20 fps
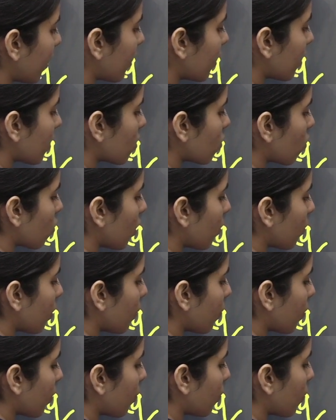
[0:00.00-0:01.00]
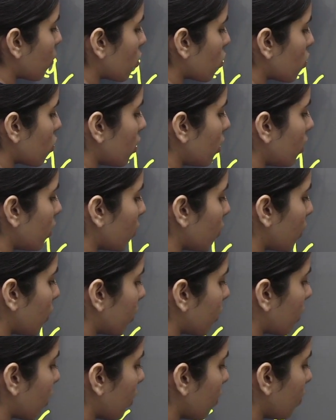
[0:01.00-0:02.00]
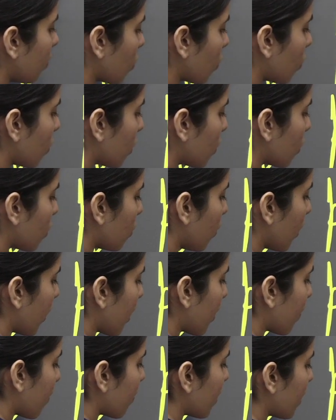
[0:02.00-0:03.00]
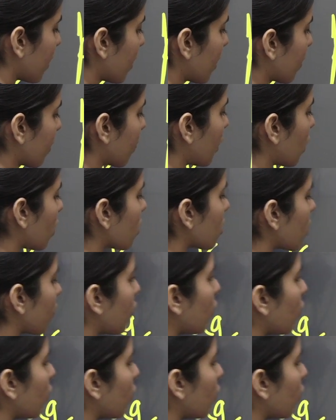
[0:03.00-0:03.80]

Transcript: it is going to be proportional to the term root 2 m e, because if